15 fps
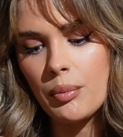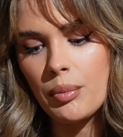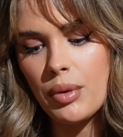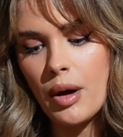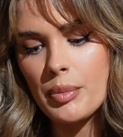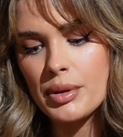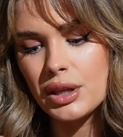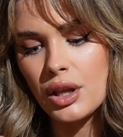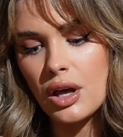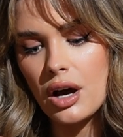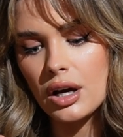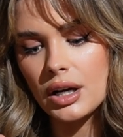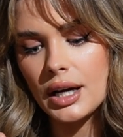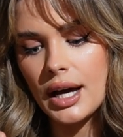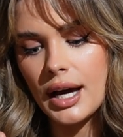Pop and
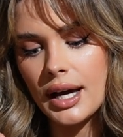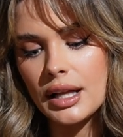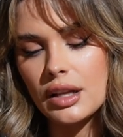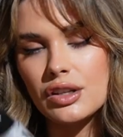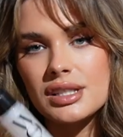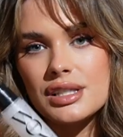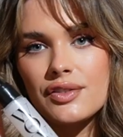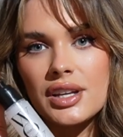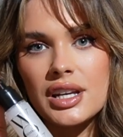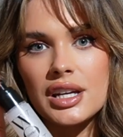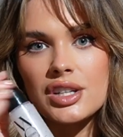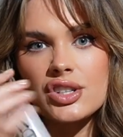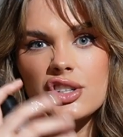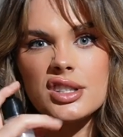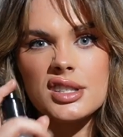Lock High Gloss
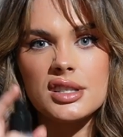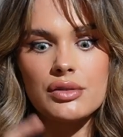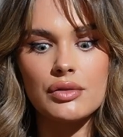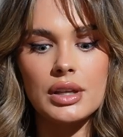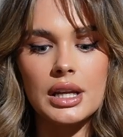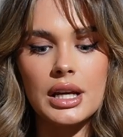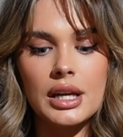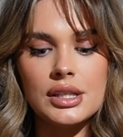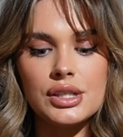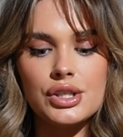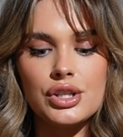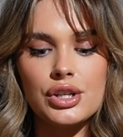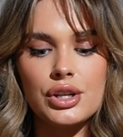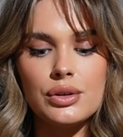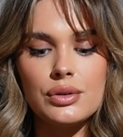Finish. This is really nice
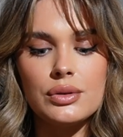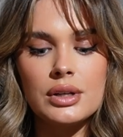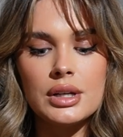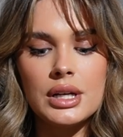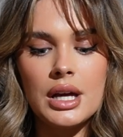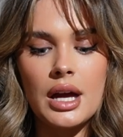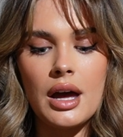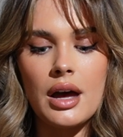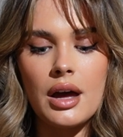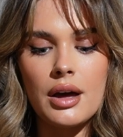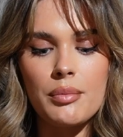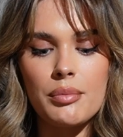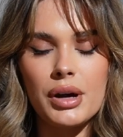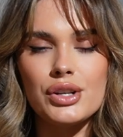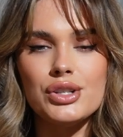too,
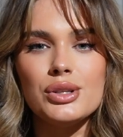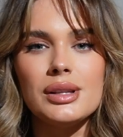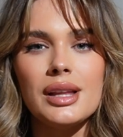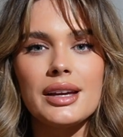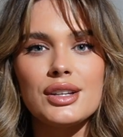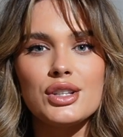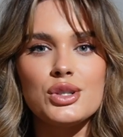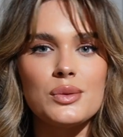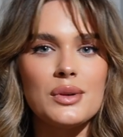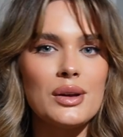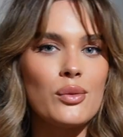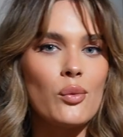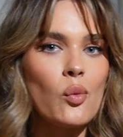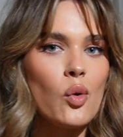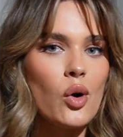but I do like
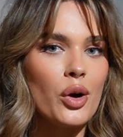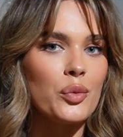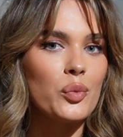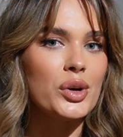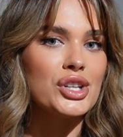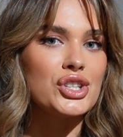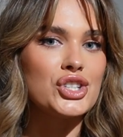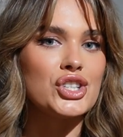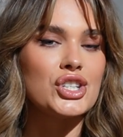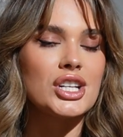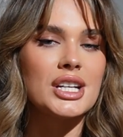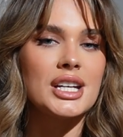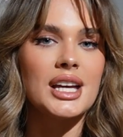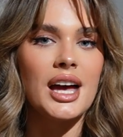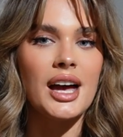doing one which
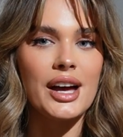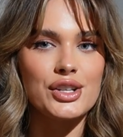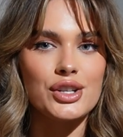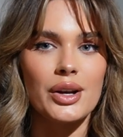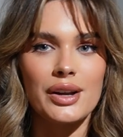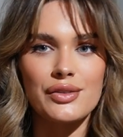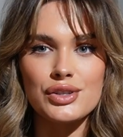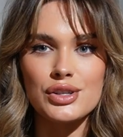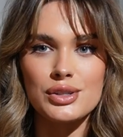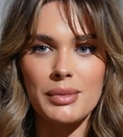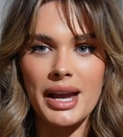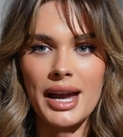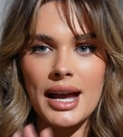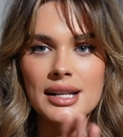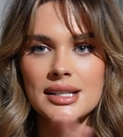I don't have to use my
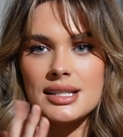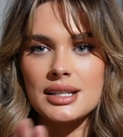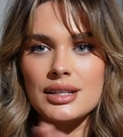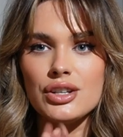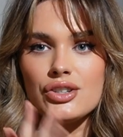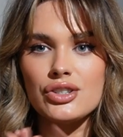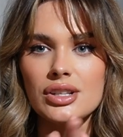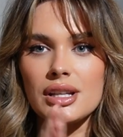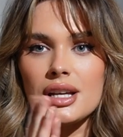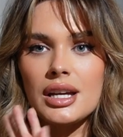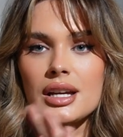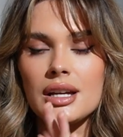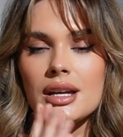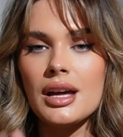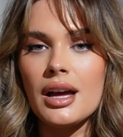hands in
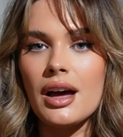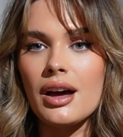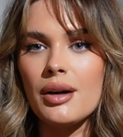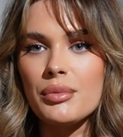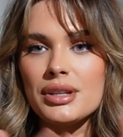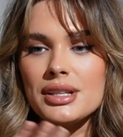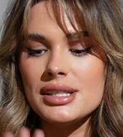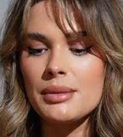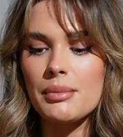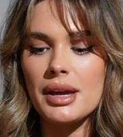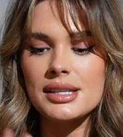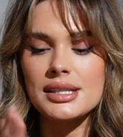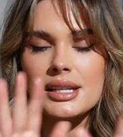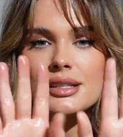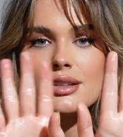usually. But this is
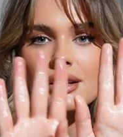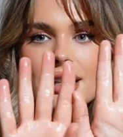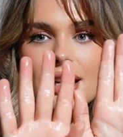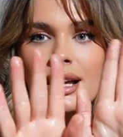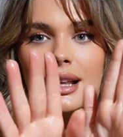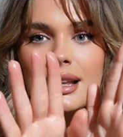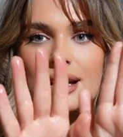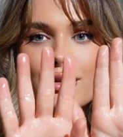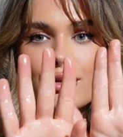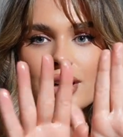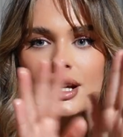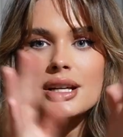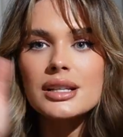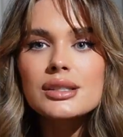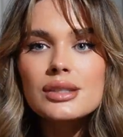amazing. It's got like glitter in
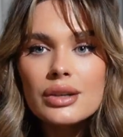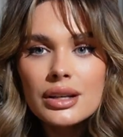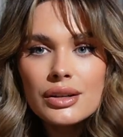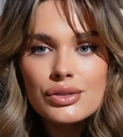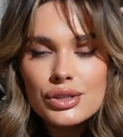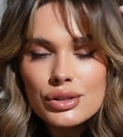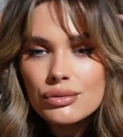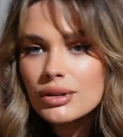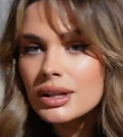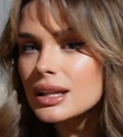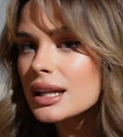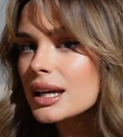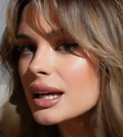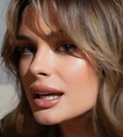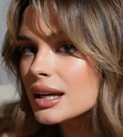it, so it gives you
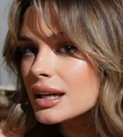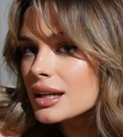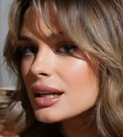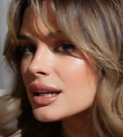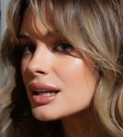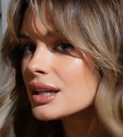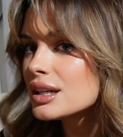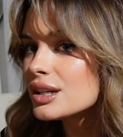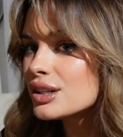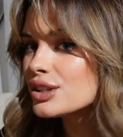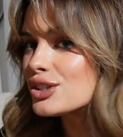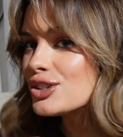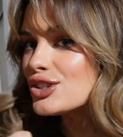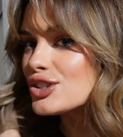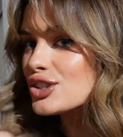really
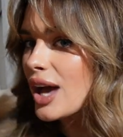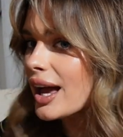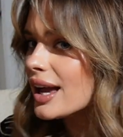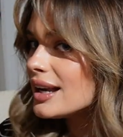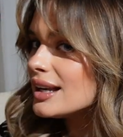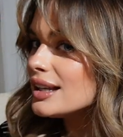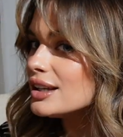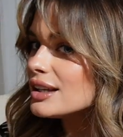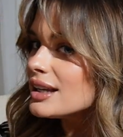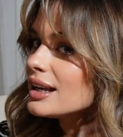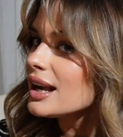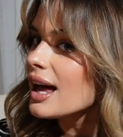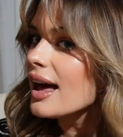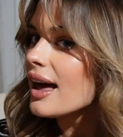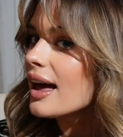shiny
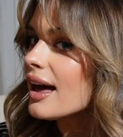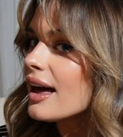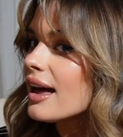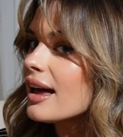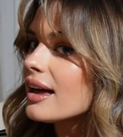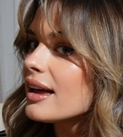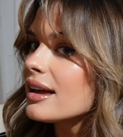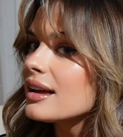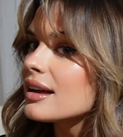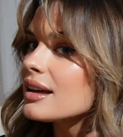looking hair.